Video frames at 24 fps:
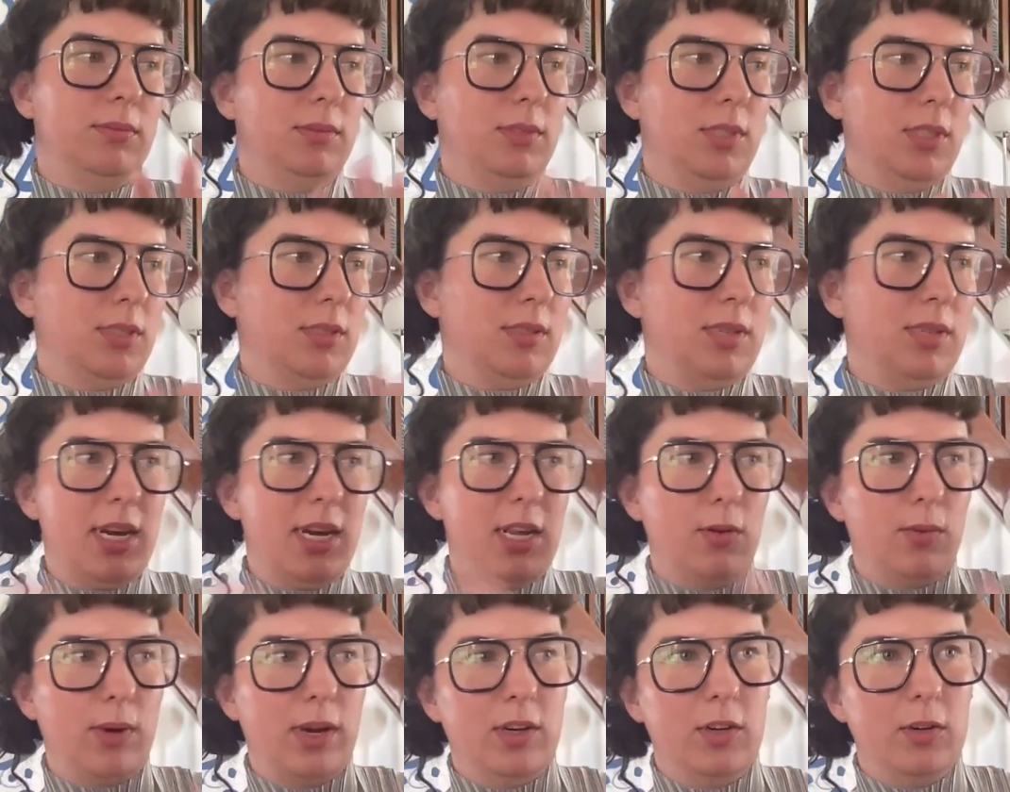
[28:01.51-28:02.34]
just
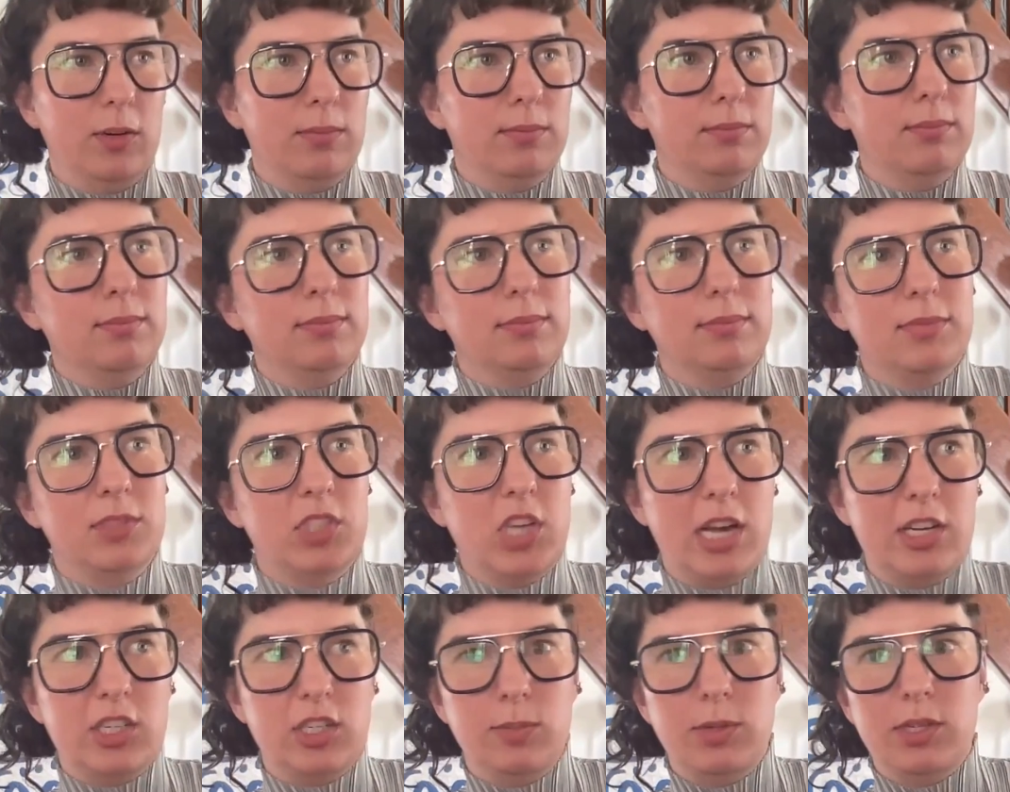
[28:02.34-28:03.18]
random
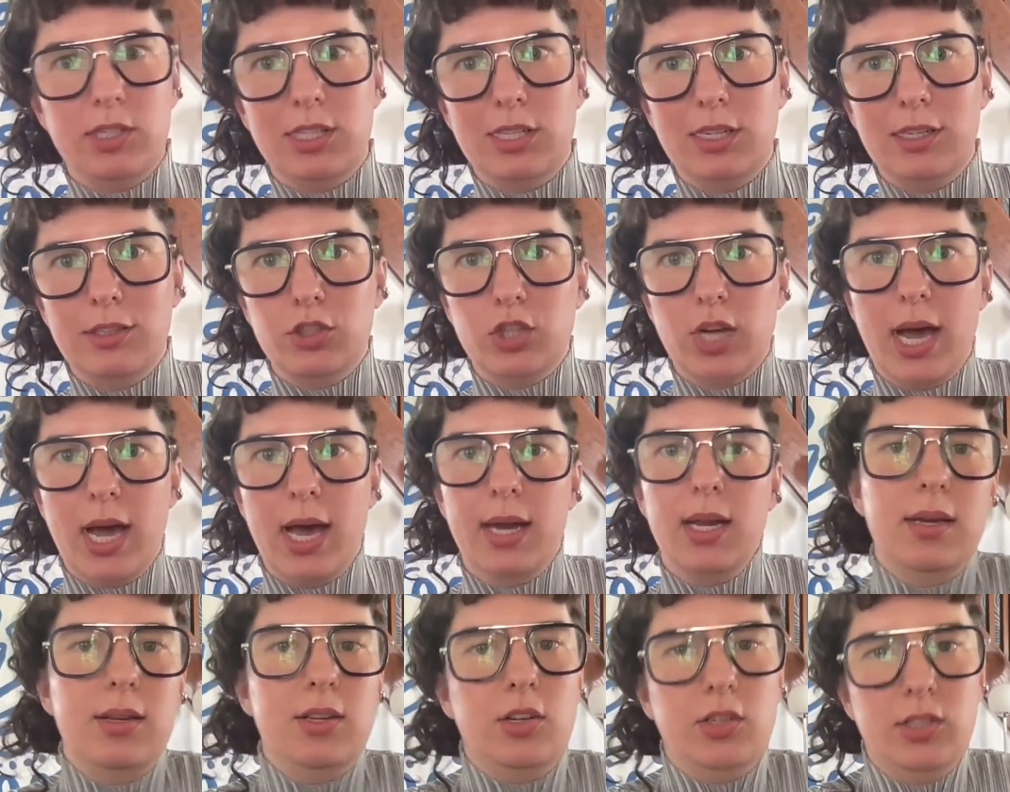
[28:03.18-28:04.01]
ChatGPT chat.